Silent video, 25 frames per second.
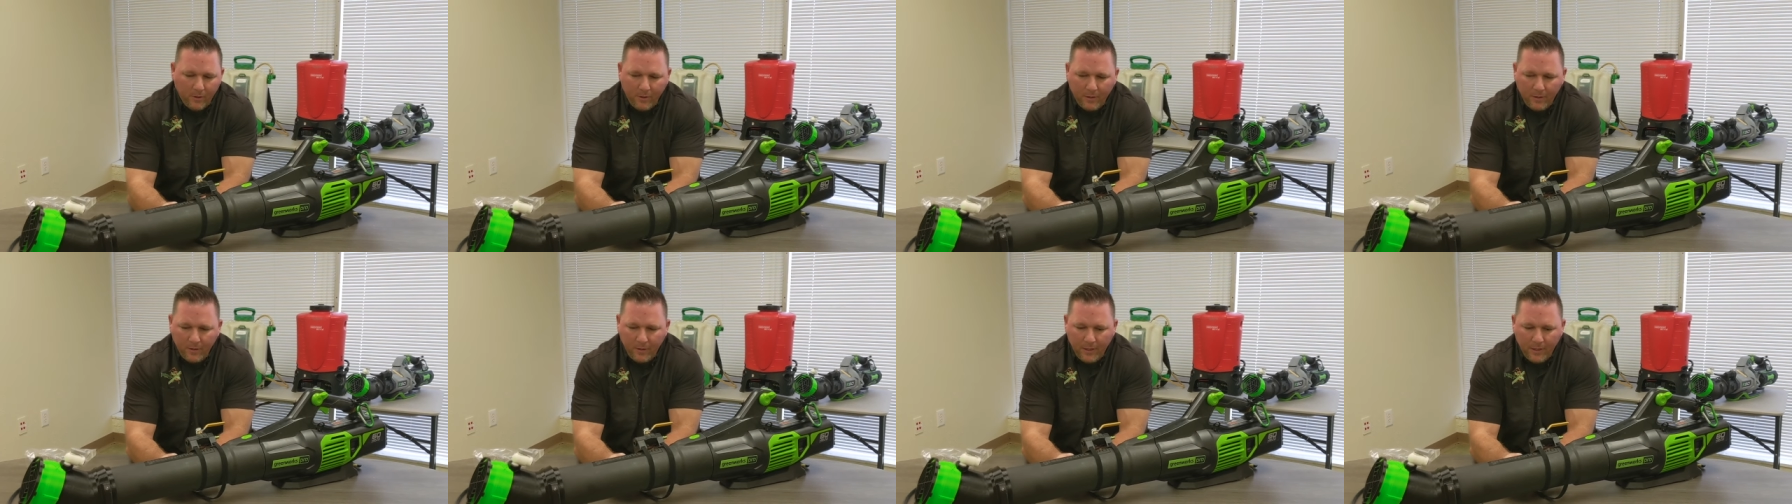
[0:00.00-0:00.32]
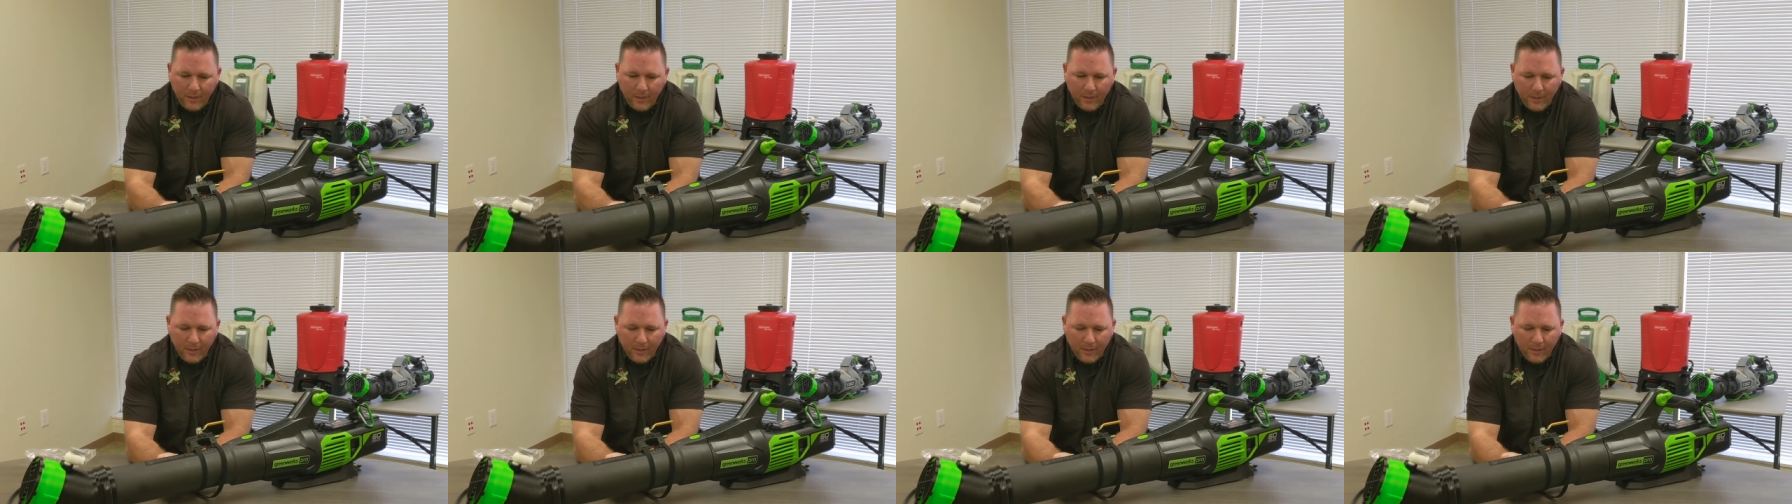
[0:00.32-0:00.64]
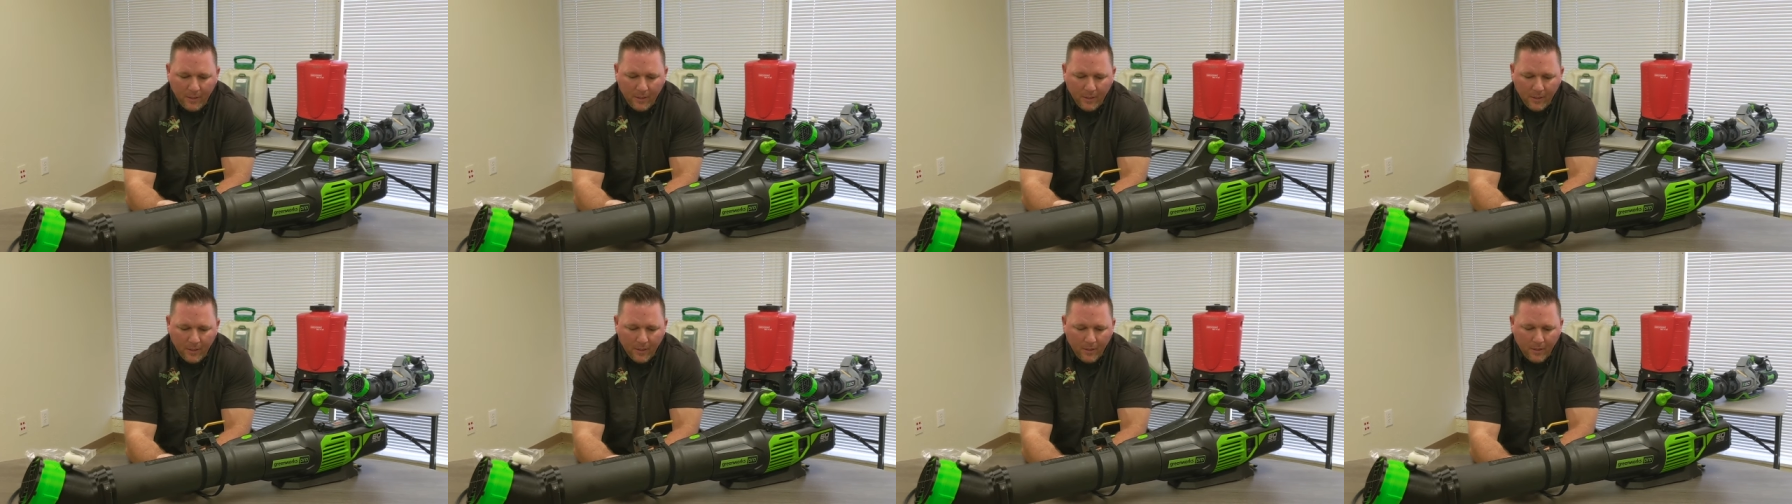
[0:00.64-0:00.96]
the
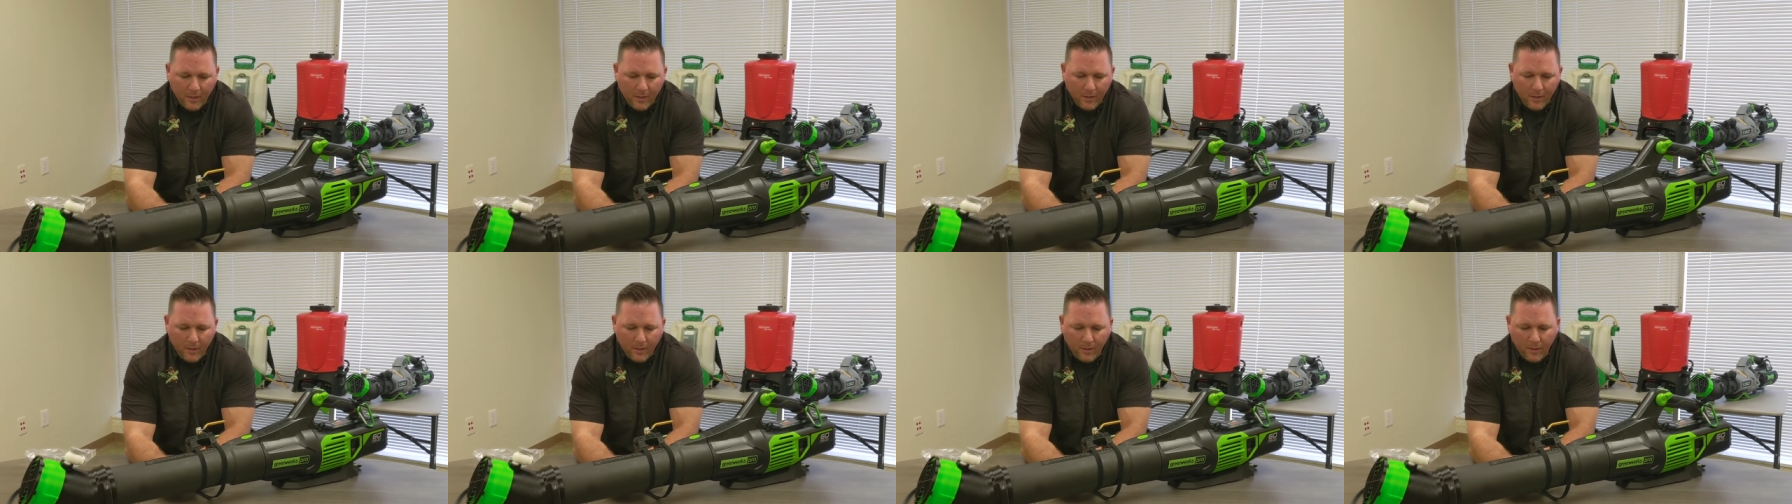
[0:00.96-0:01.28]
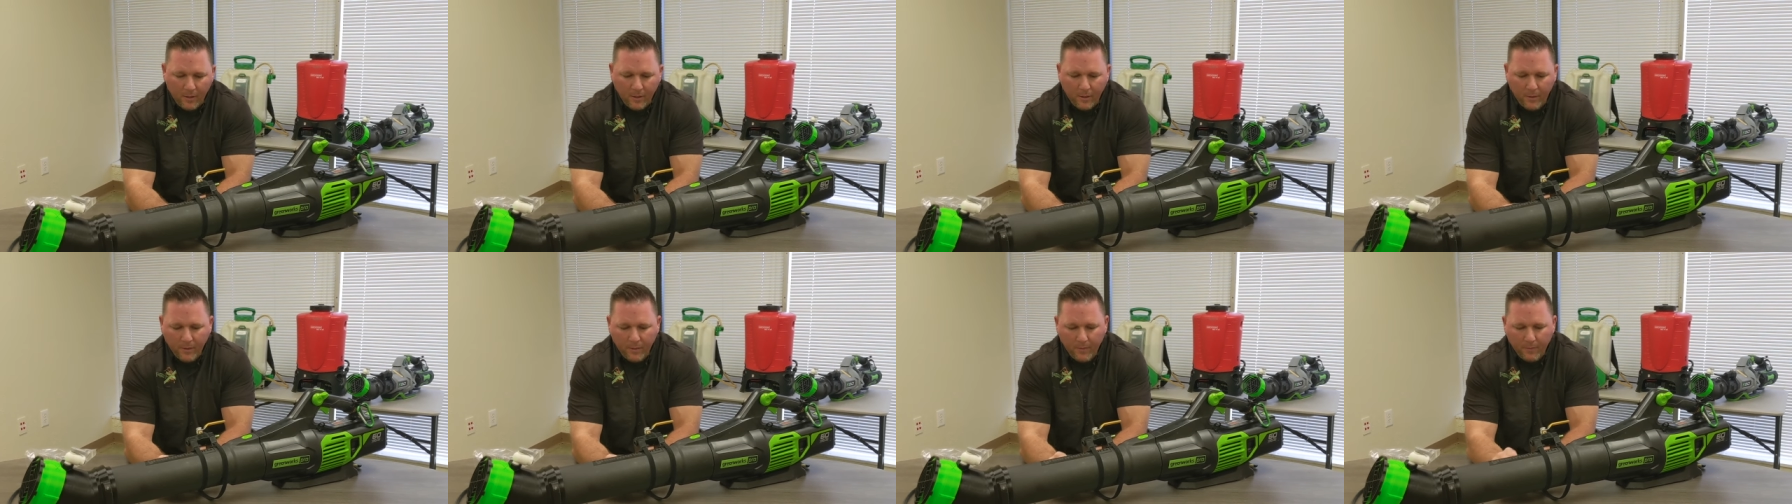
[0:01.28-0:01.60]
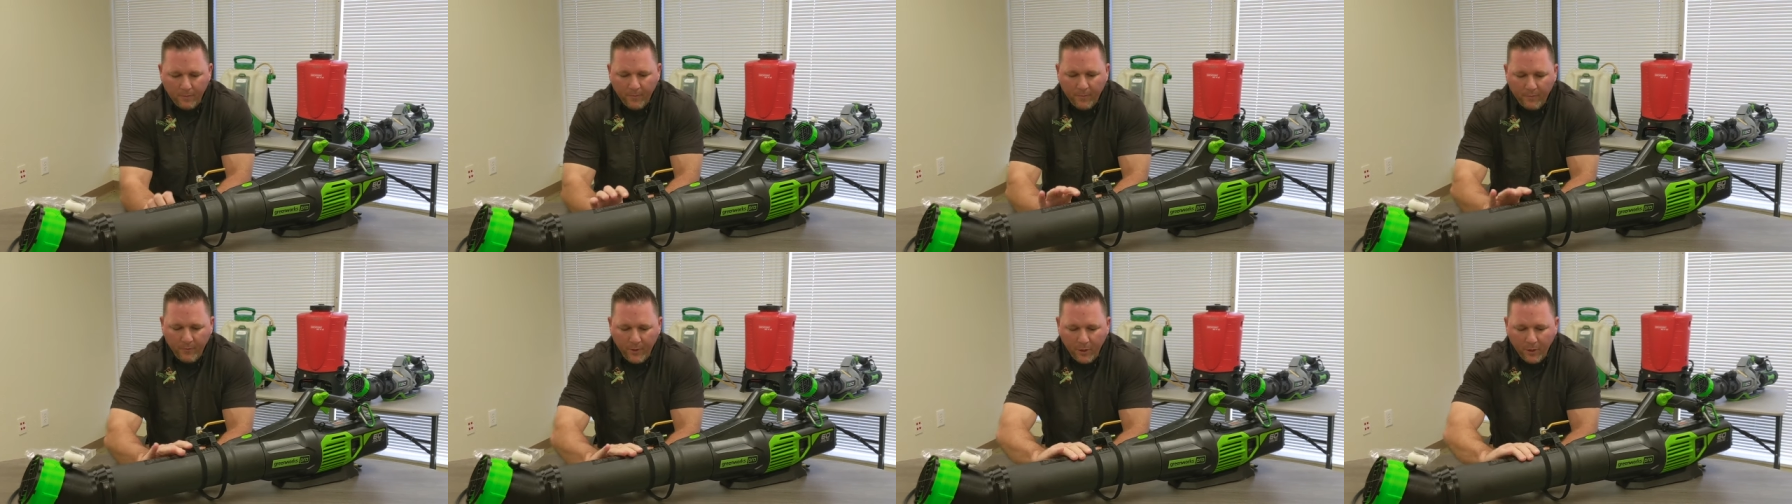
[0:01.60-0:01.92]

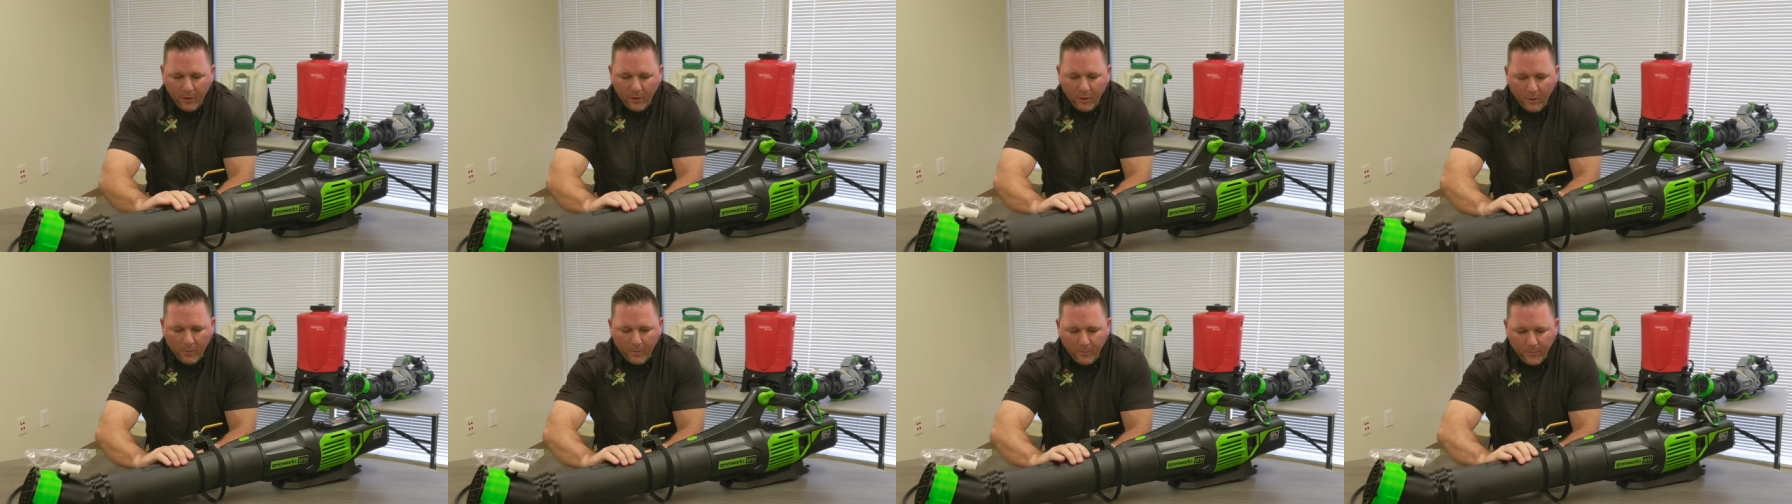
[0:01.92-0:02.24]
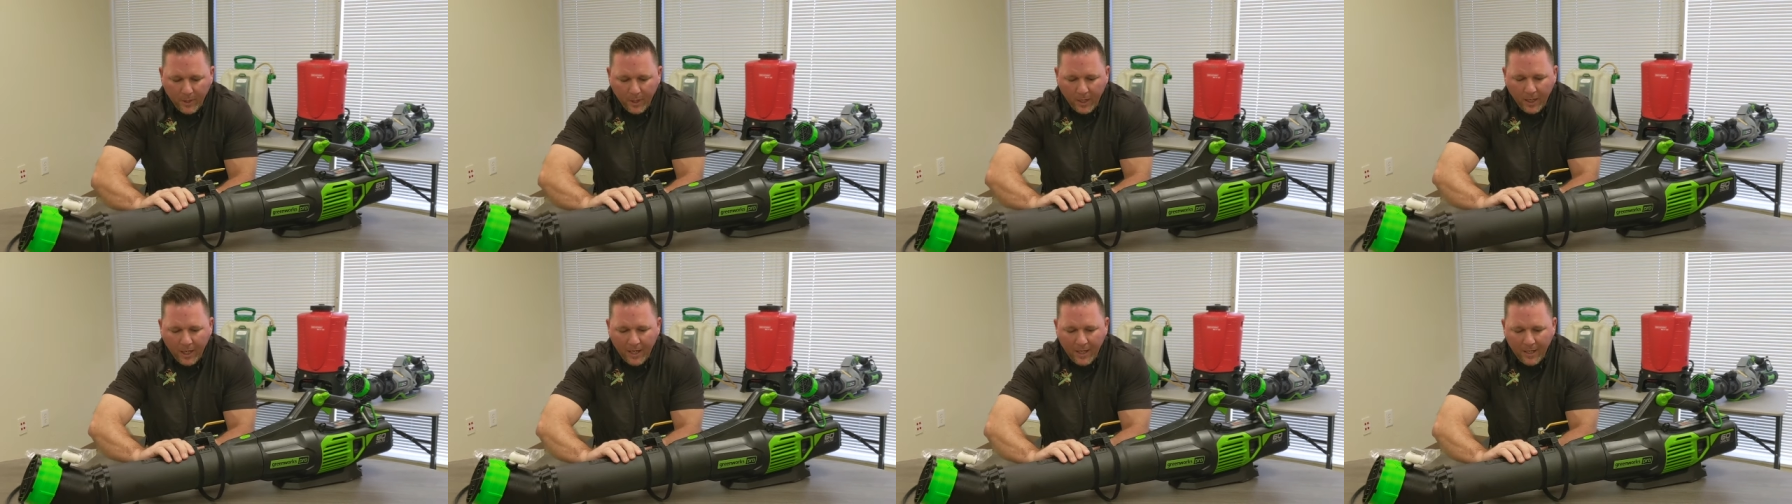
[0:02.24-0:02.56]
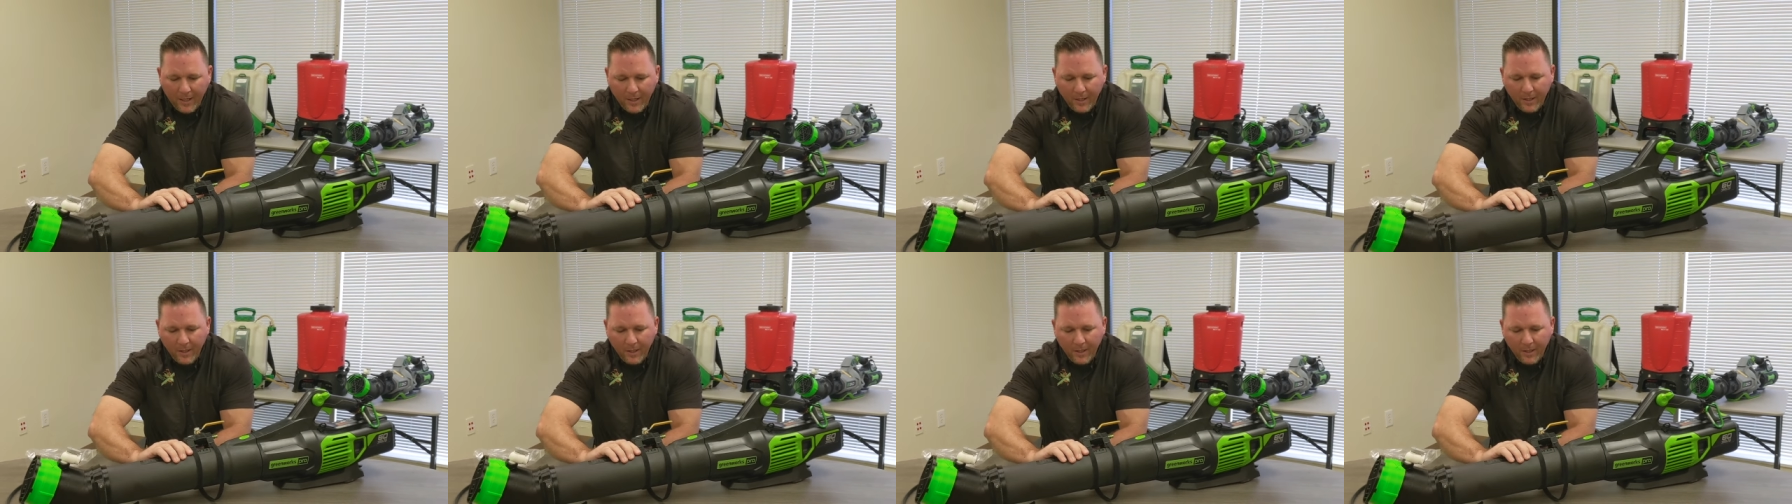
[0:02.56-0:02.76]
Velcro. I